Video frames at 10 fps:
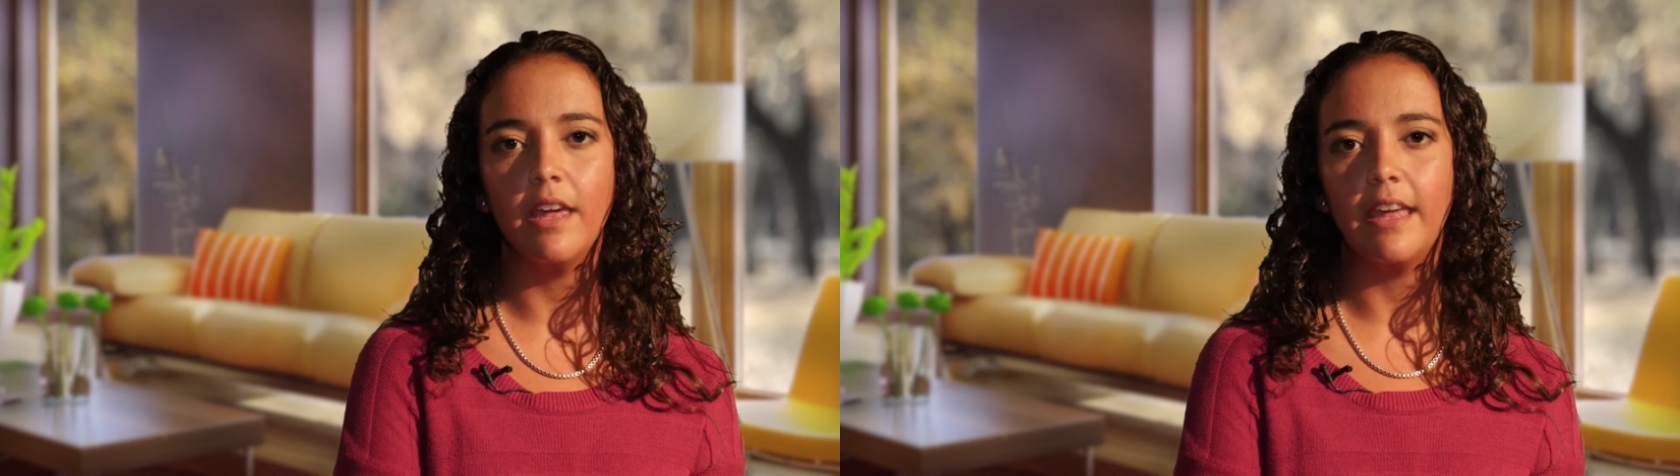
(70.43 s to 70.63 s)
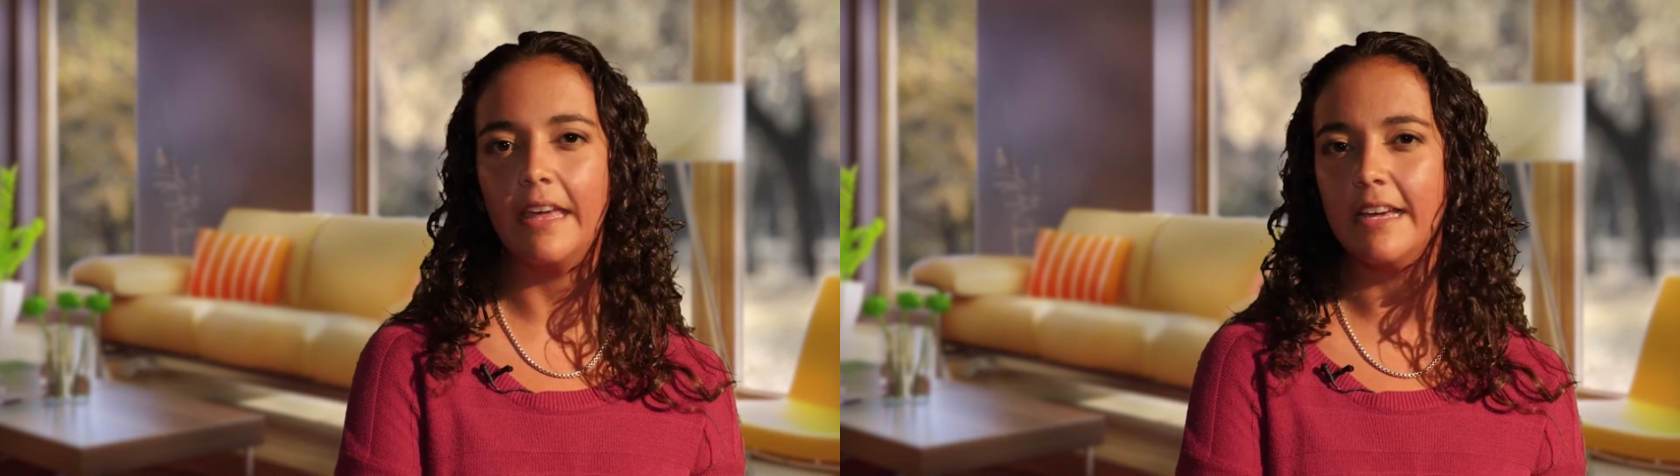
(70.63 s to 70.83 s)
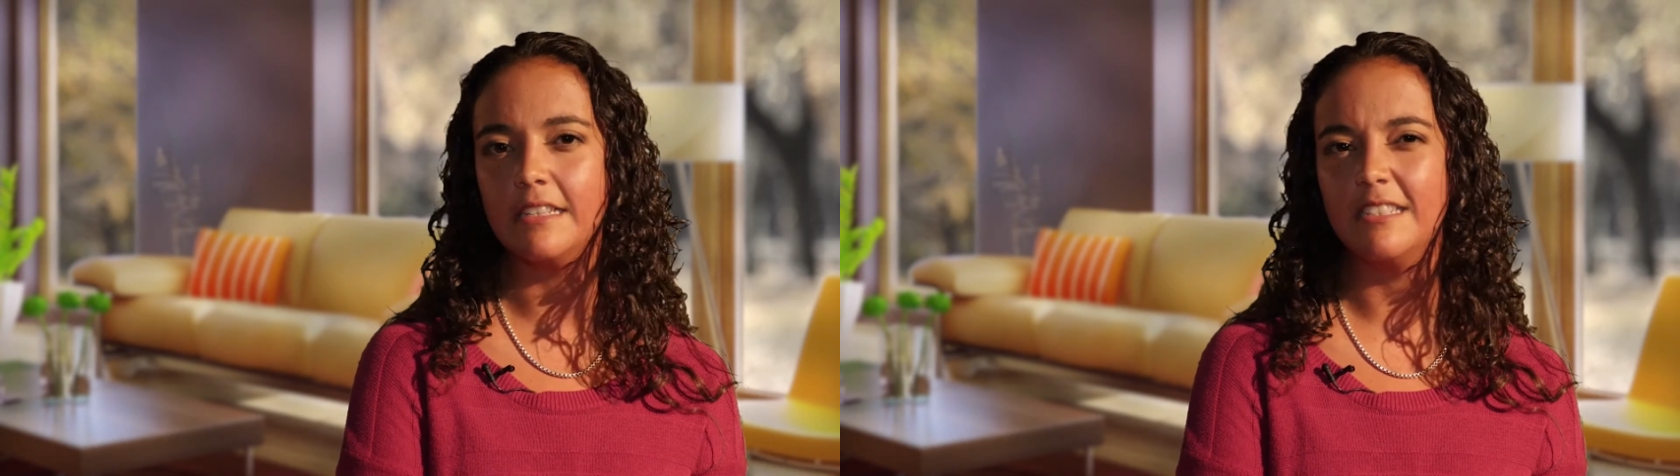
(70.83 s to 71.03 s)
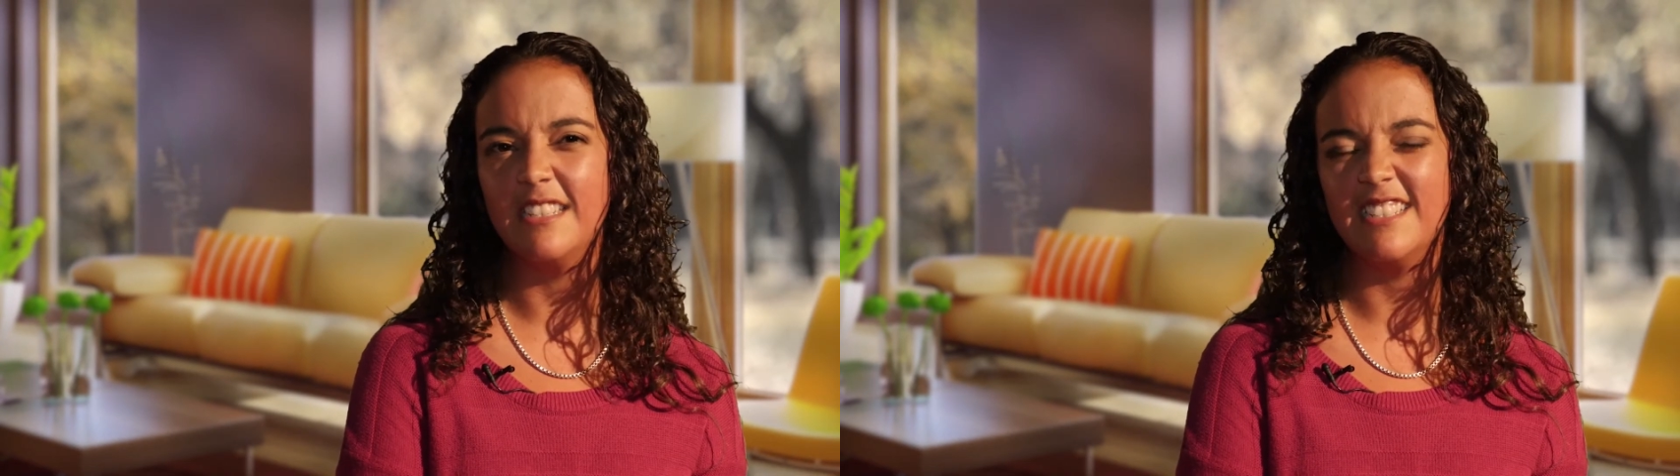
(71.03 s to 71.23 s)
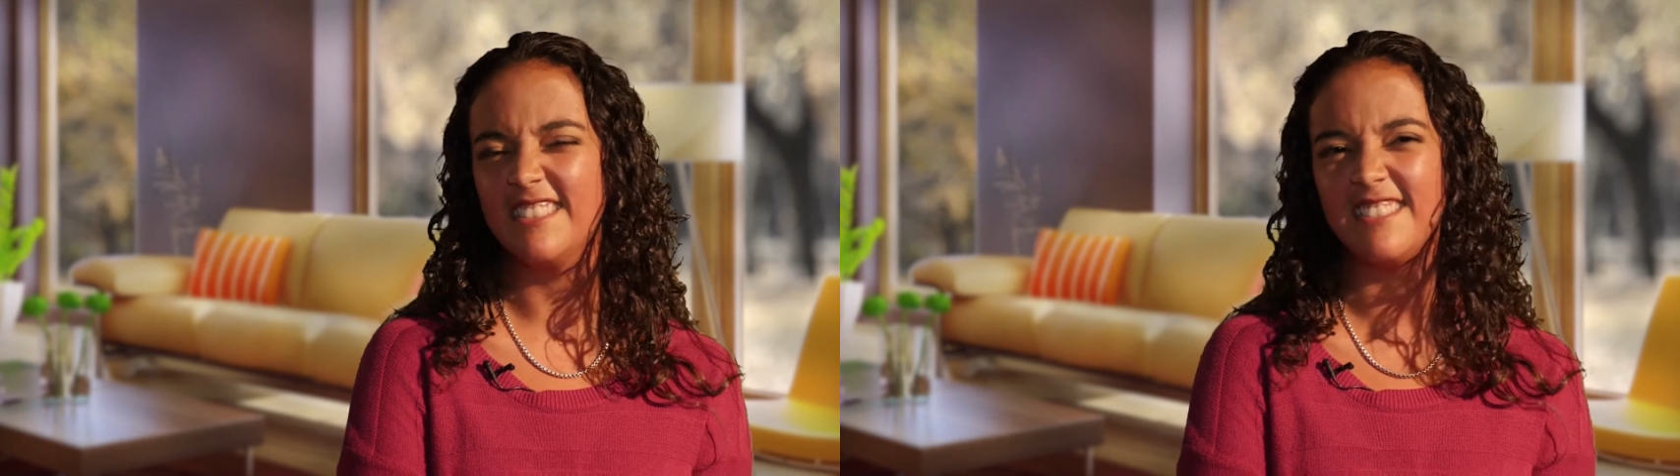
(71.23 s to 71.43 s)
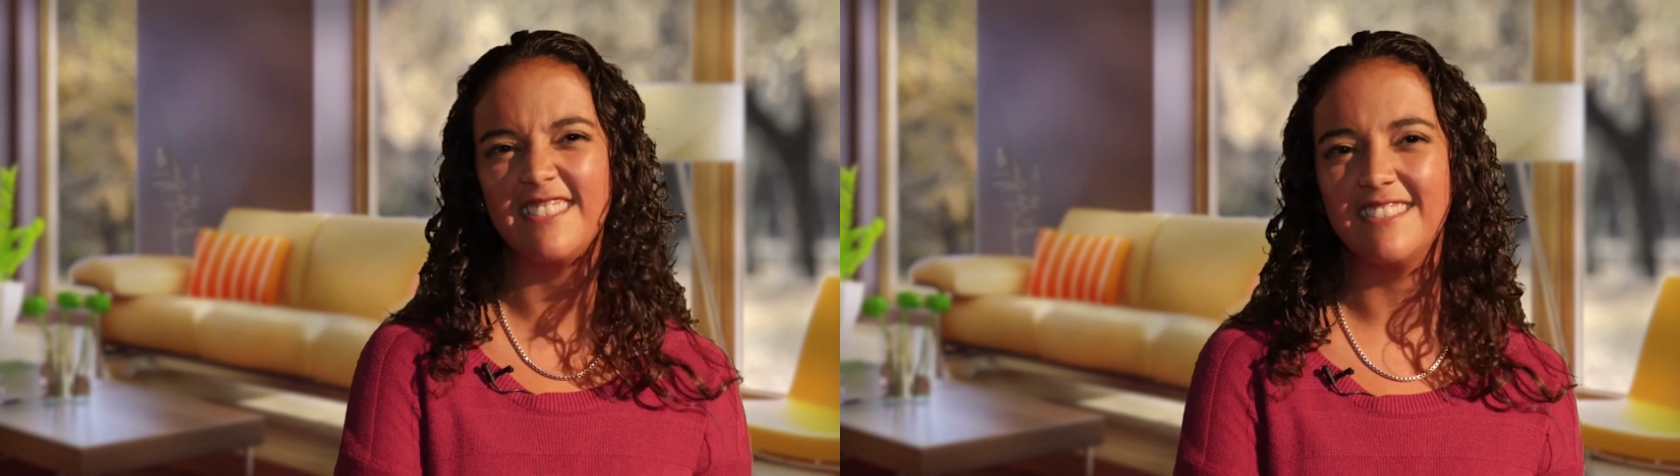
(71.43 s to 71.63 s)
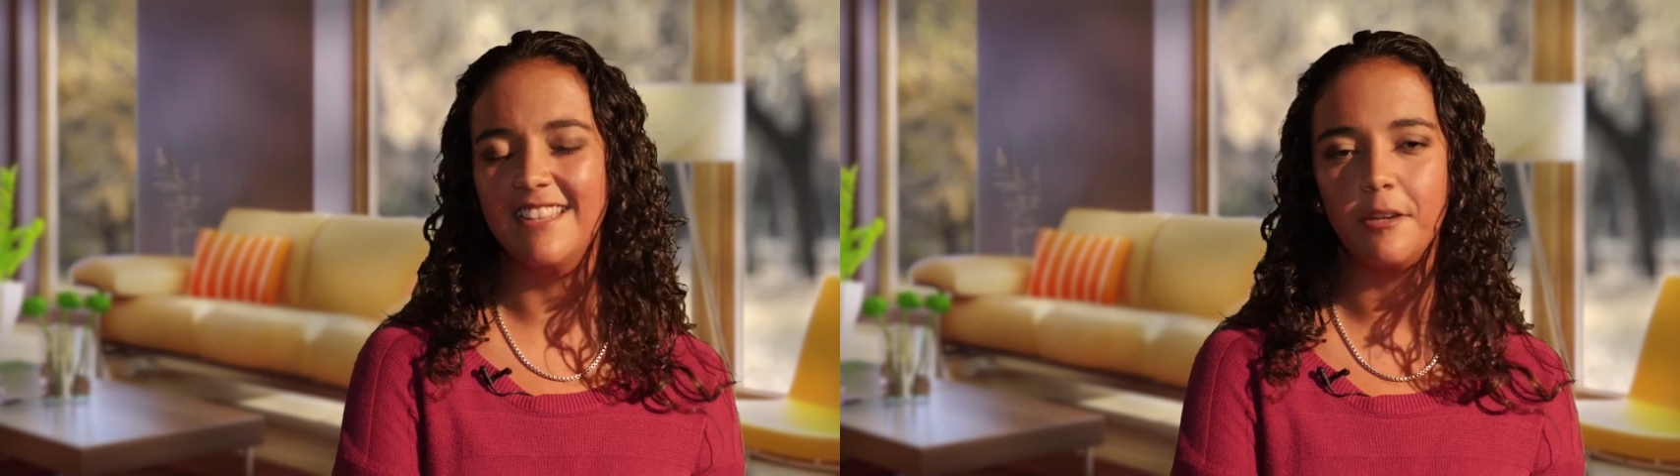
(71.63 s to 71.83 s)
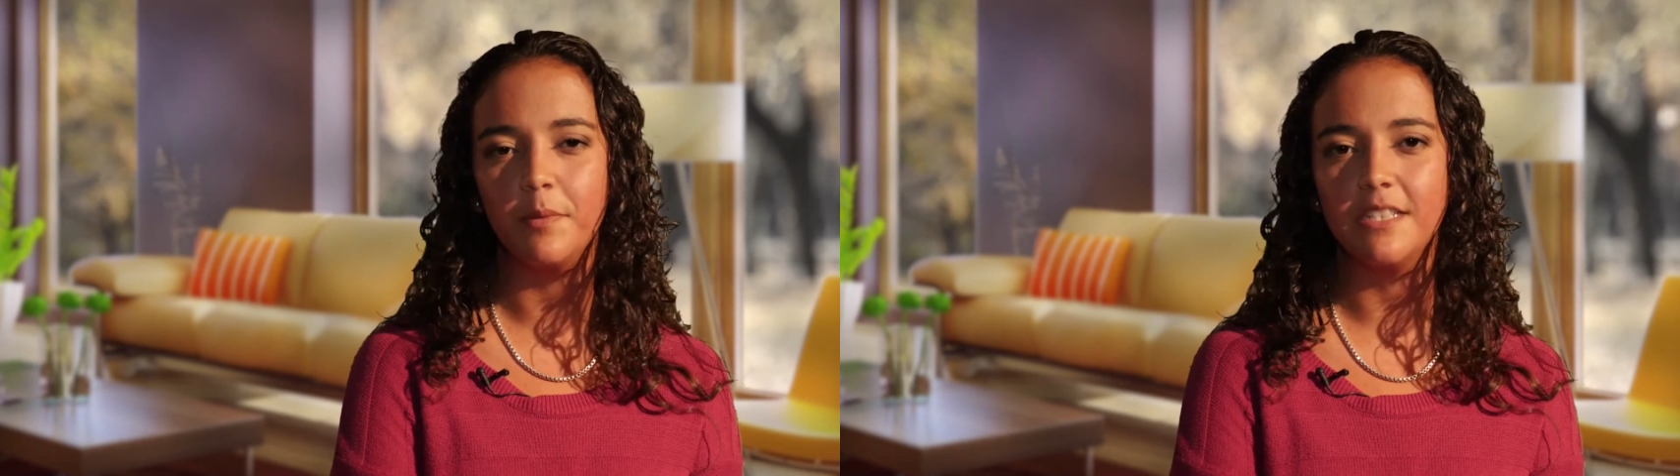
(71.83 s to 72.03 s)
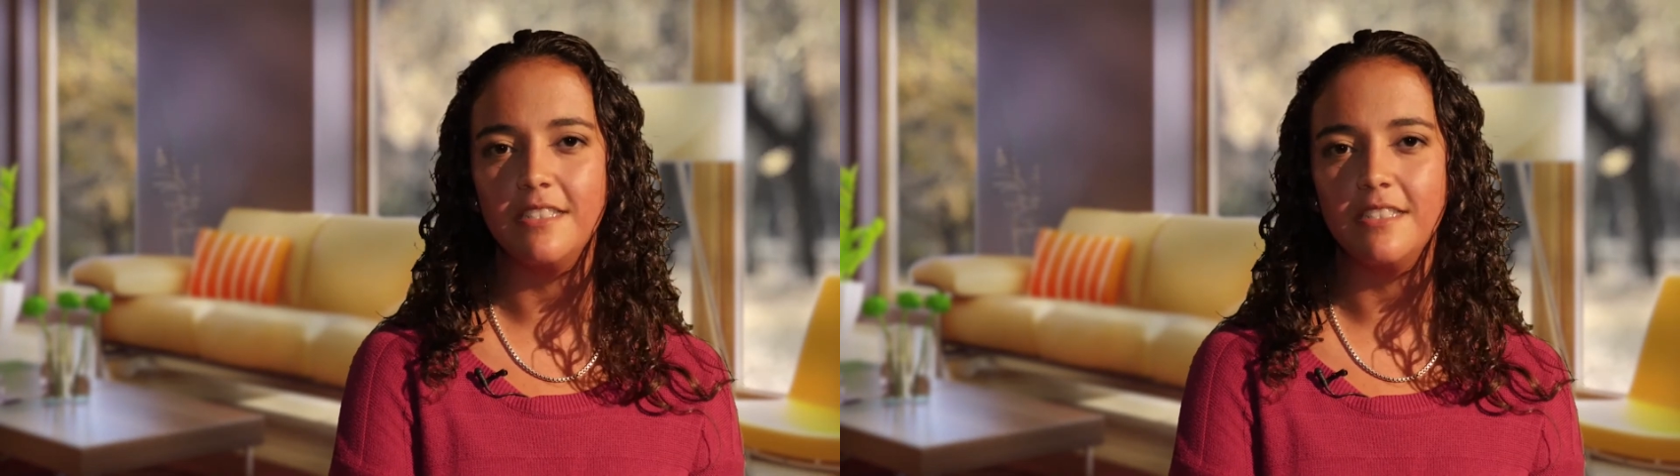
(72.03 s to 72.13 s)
and as it's not a big